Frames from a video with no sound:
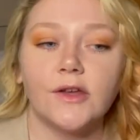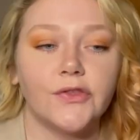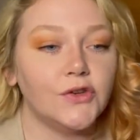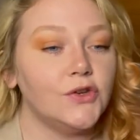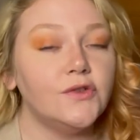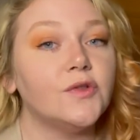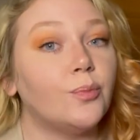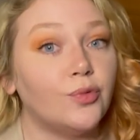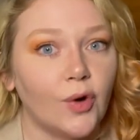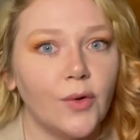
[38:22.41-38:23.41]
The news
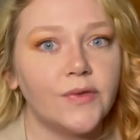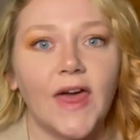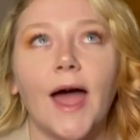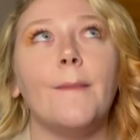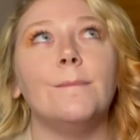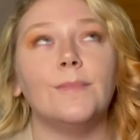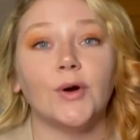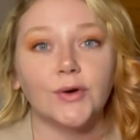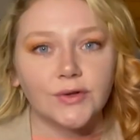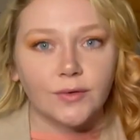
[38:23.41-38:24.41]
broke that a
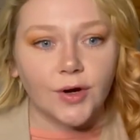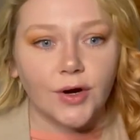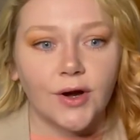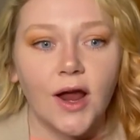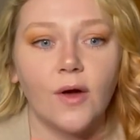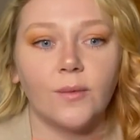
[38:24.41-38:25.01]
murderer